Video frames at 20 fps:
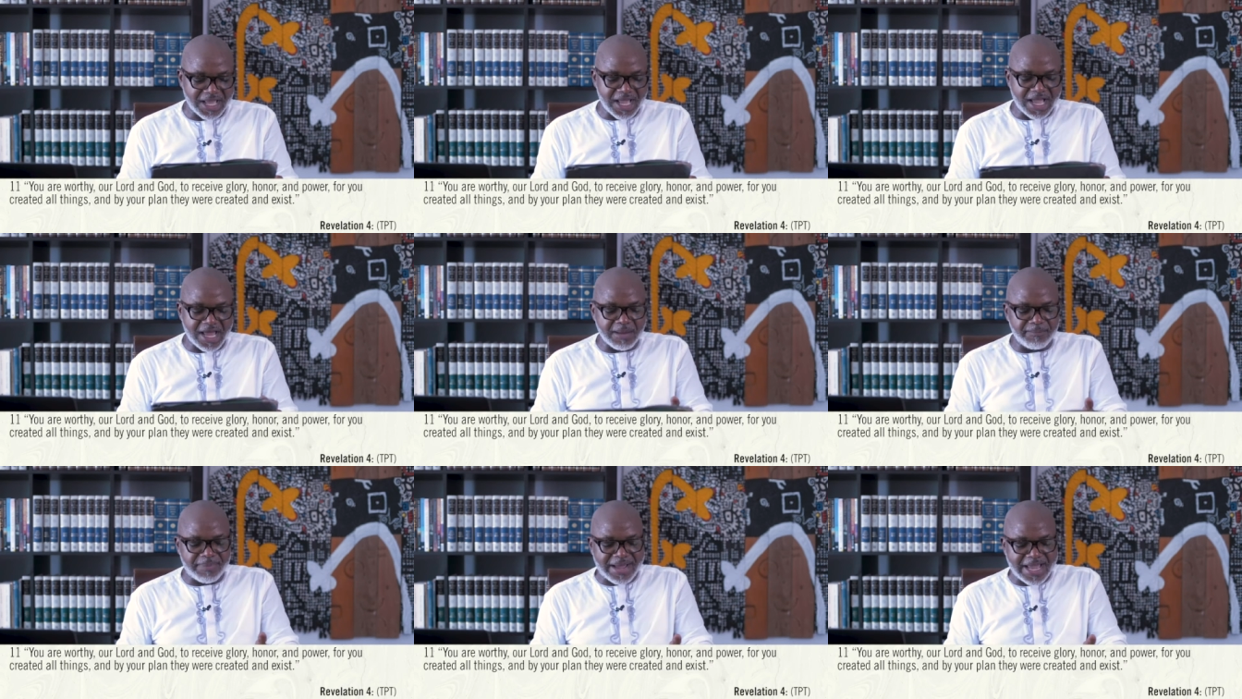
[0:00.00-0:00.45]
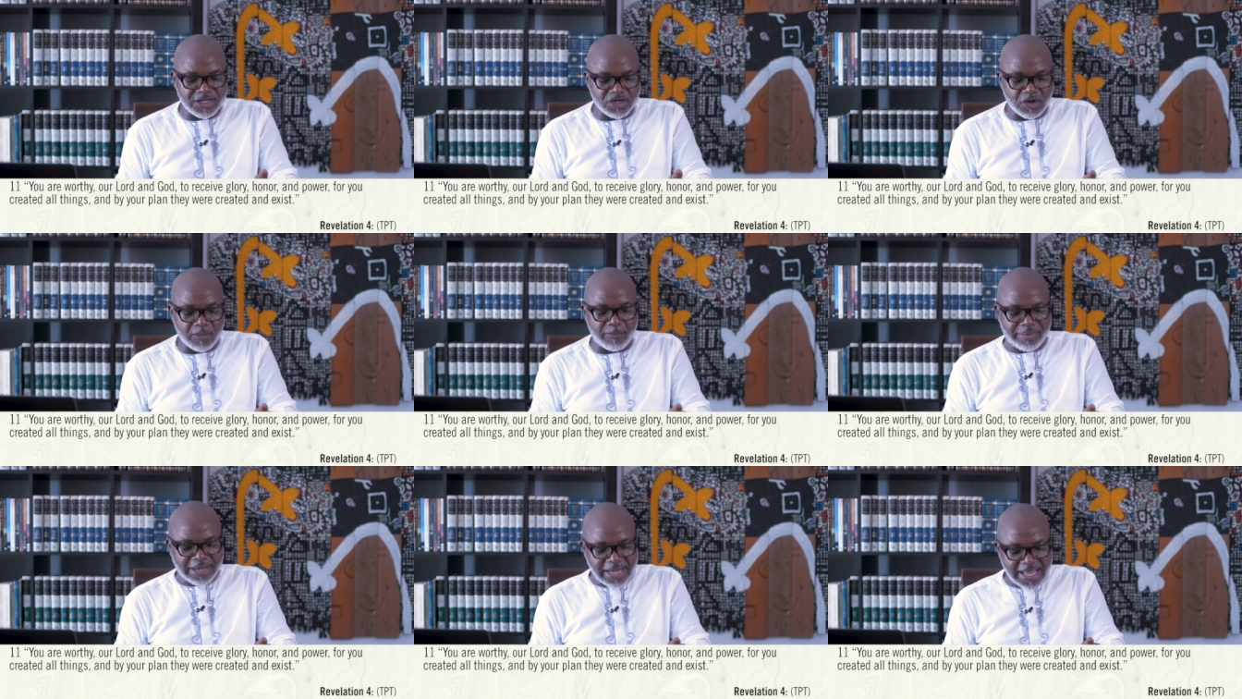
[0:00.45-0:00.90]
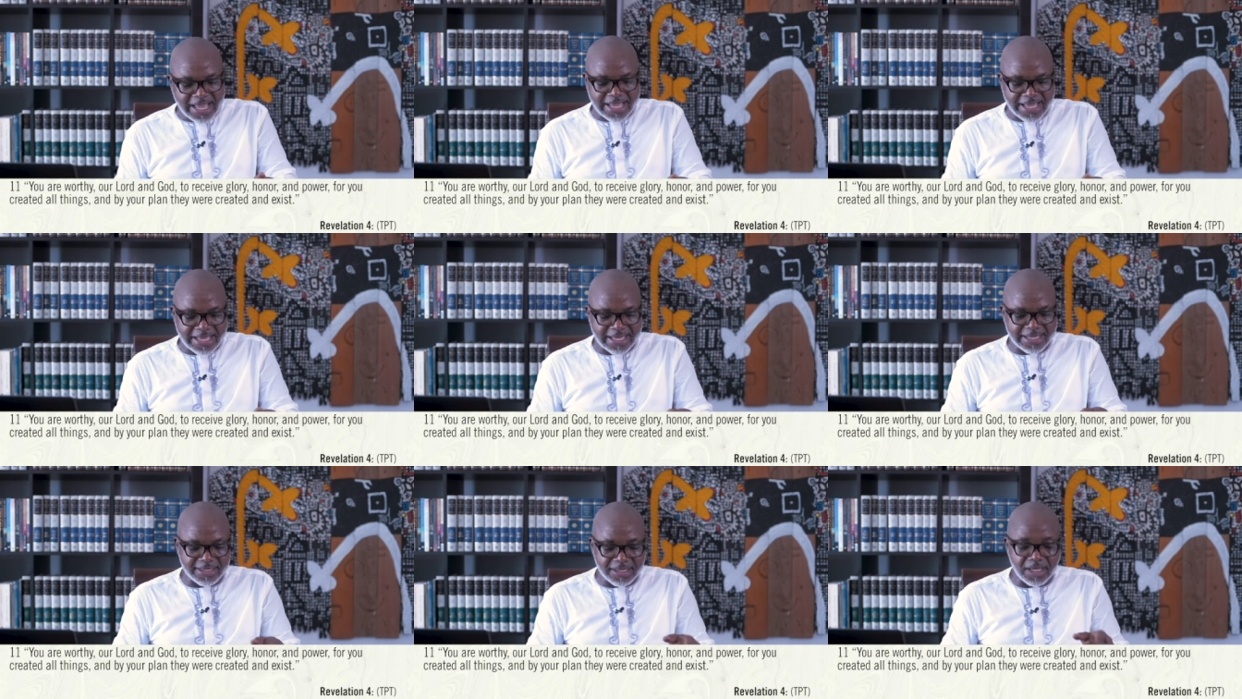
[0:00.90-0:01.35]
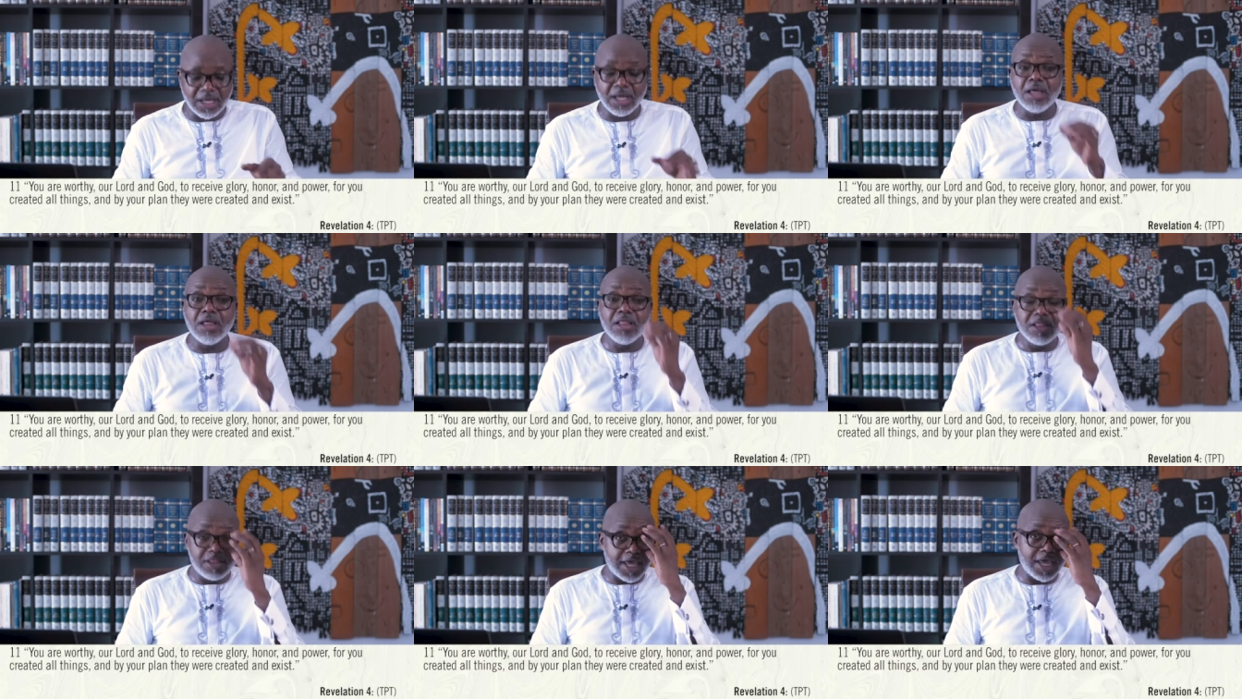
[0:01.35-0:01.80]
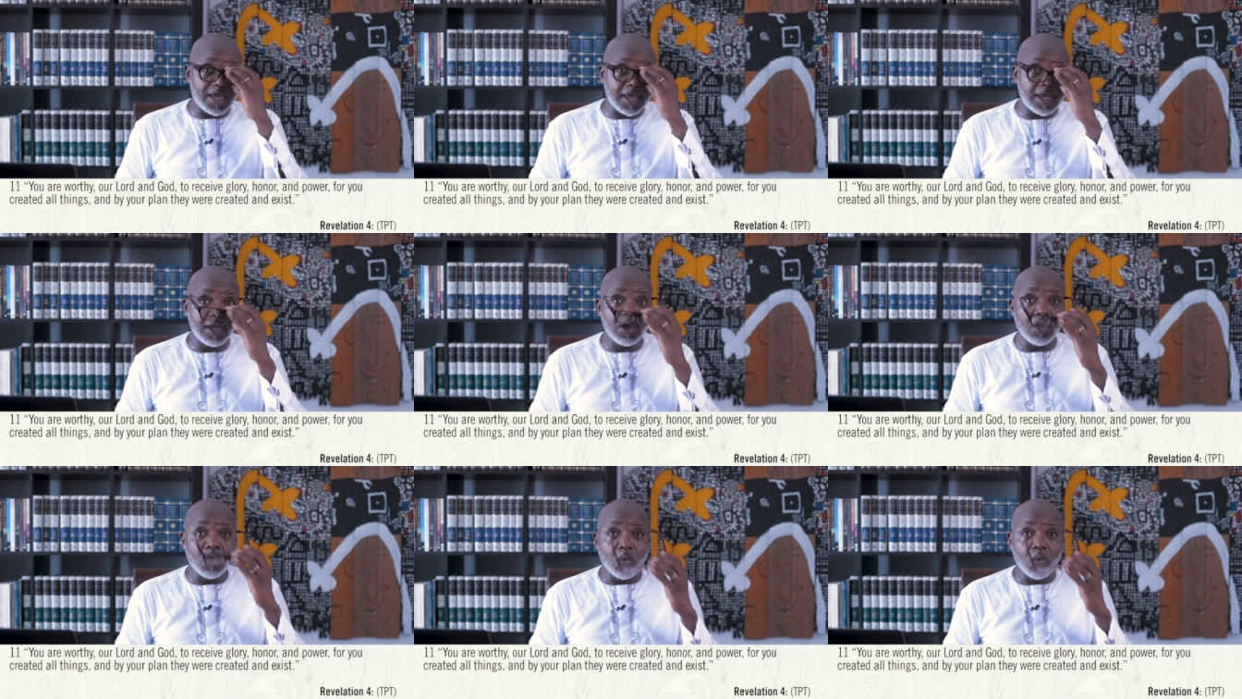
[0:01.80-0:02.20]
and by your plan they